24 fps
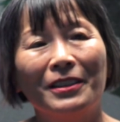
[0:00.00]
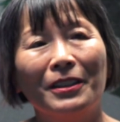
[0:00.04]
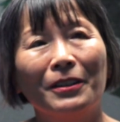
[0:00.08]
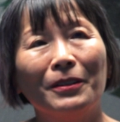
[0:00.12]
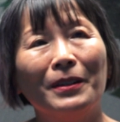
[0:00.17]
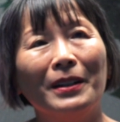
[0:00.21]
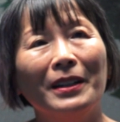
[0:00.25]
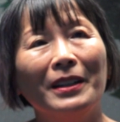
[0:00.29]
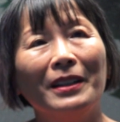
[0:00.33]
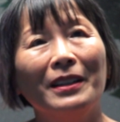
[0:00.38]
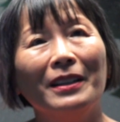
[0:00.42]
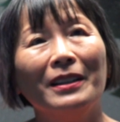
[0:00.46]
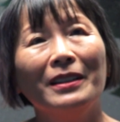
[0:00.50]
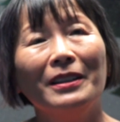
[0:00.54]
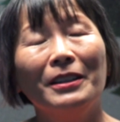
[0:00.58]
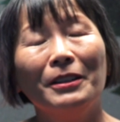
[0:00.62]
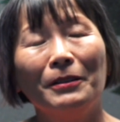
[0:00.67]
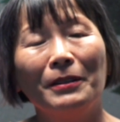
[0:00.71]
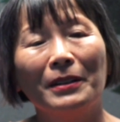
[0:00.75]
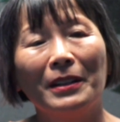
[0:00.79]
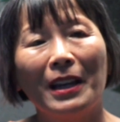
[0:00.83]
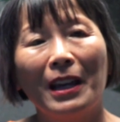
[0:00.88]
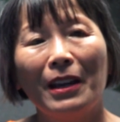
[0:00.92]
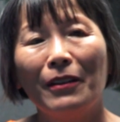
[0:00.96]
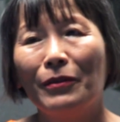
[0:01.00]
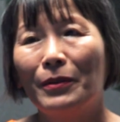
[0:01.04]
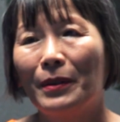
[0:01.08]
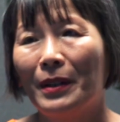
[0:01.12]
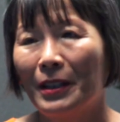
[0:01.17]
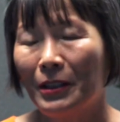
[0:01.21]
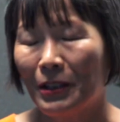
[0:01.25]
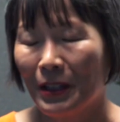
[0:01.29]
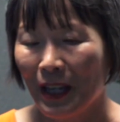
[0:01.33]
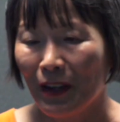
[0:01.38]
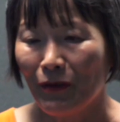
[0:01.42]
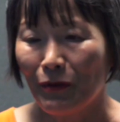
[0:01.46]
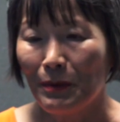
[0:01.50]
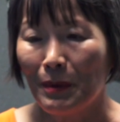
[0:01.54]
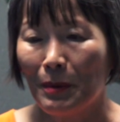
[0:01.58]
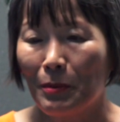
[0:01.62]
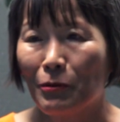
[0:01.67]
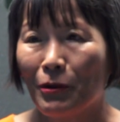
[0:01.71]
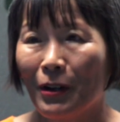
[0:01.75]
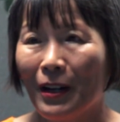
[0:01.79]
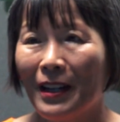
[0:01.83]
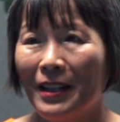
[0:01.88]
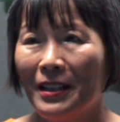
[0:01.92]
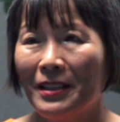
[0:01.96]
So I gave him a
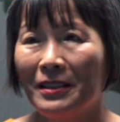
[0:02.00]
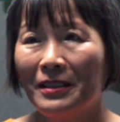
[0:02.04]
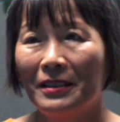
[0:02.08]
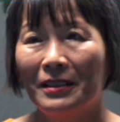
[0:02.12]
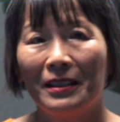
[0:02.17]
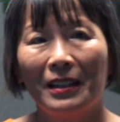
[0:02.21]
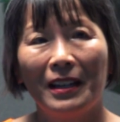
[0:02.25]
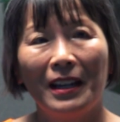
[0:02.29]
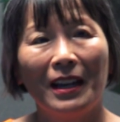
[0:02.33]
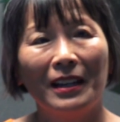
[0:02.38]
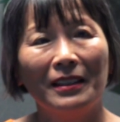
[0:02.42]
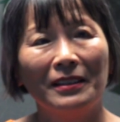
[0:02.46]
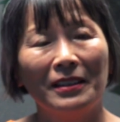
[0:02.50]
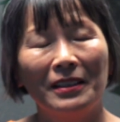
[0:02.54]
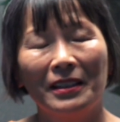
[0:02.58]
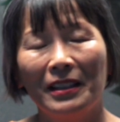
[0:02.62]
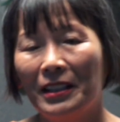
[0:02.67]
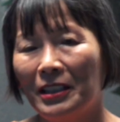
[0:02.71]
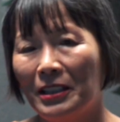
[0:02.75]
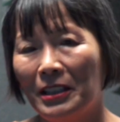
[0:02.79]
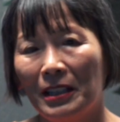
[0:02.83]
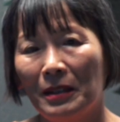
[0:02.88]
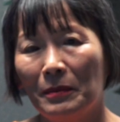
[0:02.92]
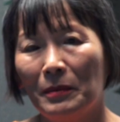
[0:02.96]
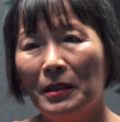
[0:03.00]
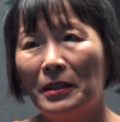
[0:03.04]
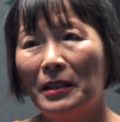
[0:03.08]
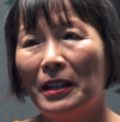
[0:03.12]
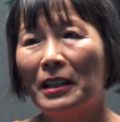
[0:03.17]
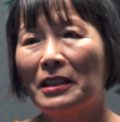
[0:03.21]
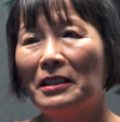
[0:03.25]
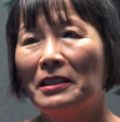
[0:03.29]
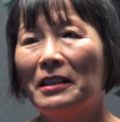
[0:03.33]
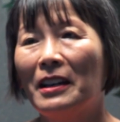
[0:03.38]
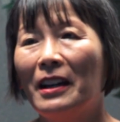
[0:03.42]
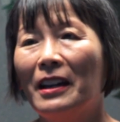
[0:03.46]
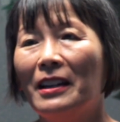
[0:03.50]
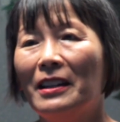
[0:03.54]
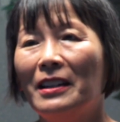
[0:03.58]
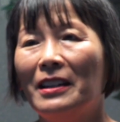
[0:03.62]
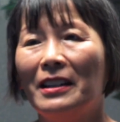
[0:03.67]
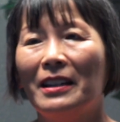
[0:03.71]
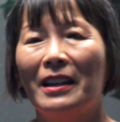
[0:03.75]
price, and I had the thing to him the next day.